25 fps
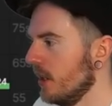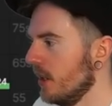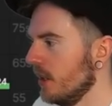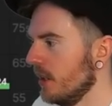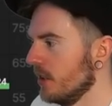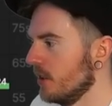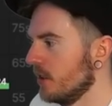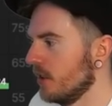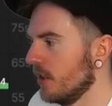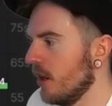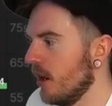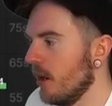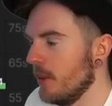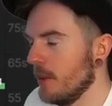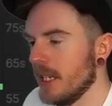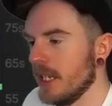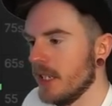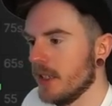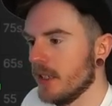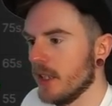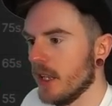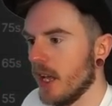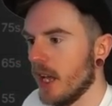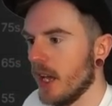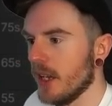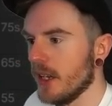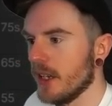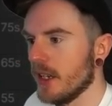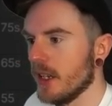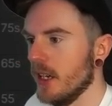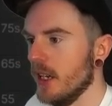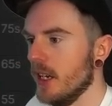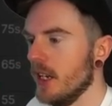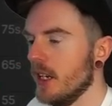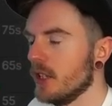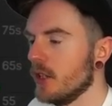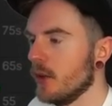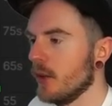Do you know what I mean? Like,
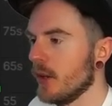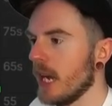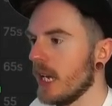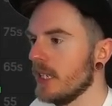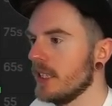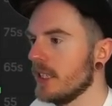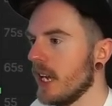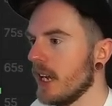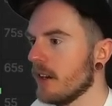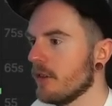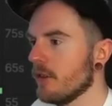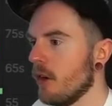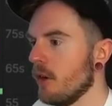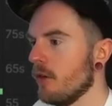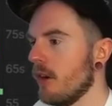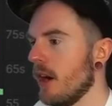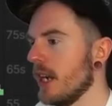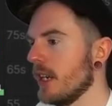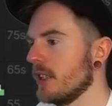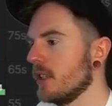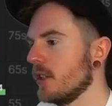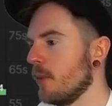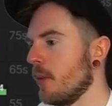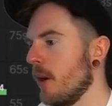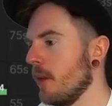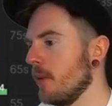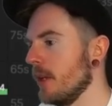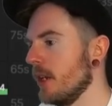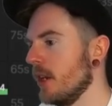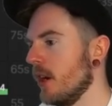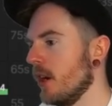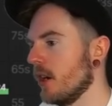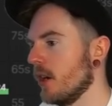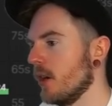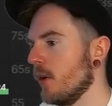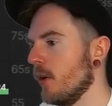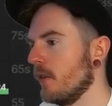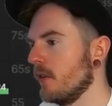so against aggro regs, they're probably
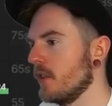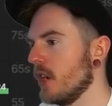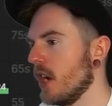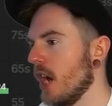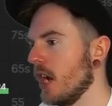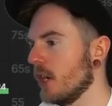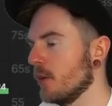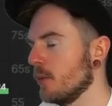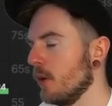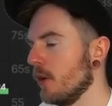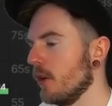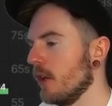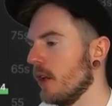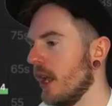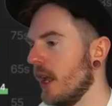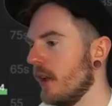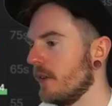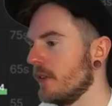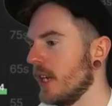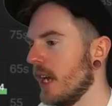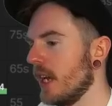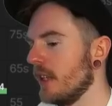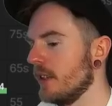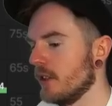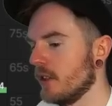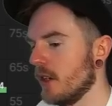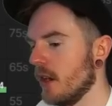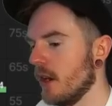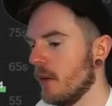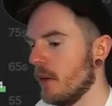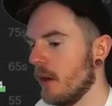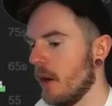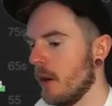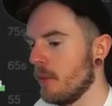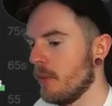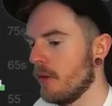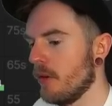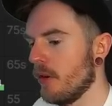not going to have jacks, but they'll have tens at
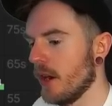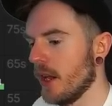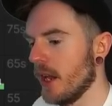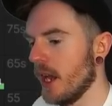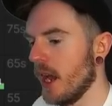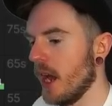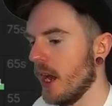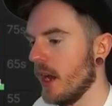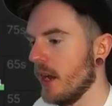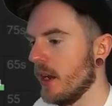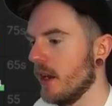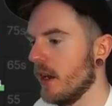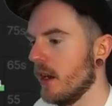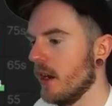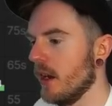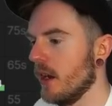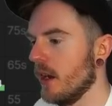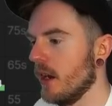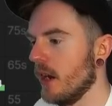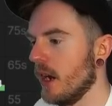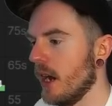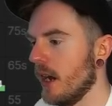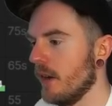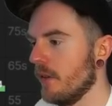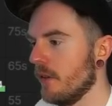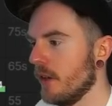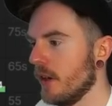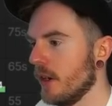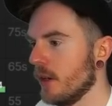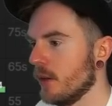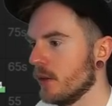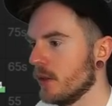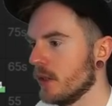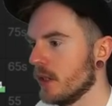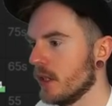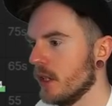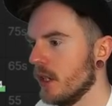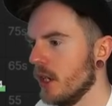a, a pretty high uh, high
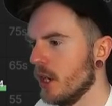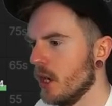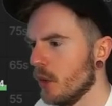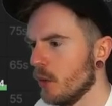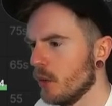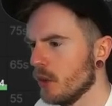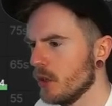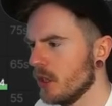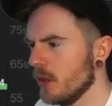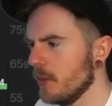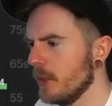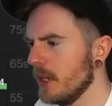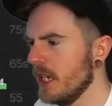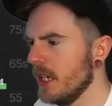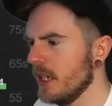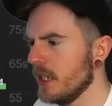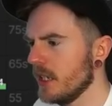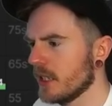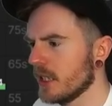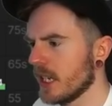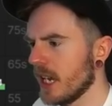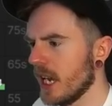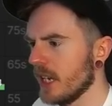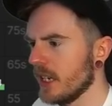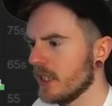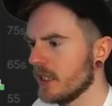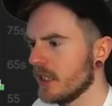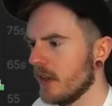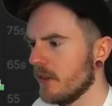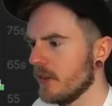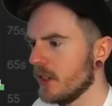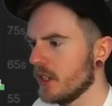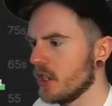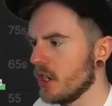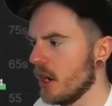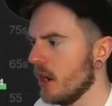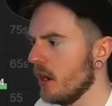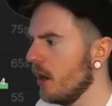frequency. What do you mean is kings ever
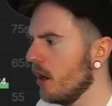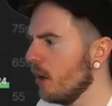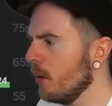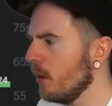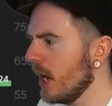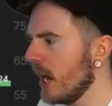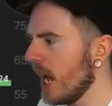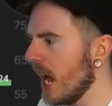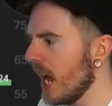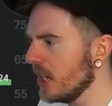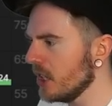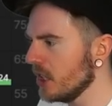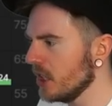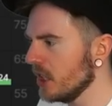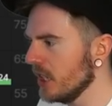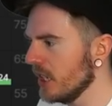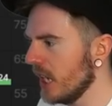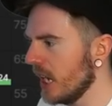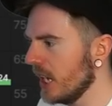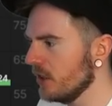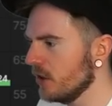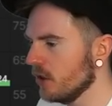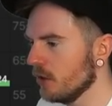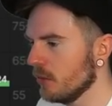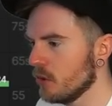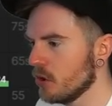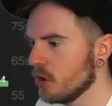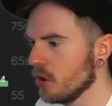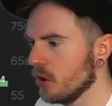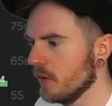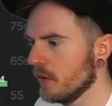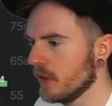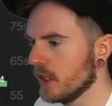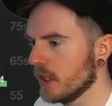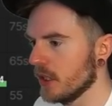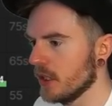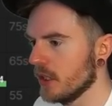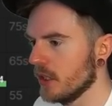jack? Oh, it actually has some
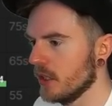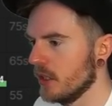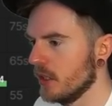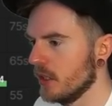shoves here.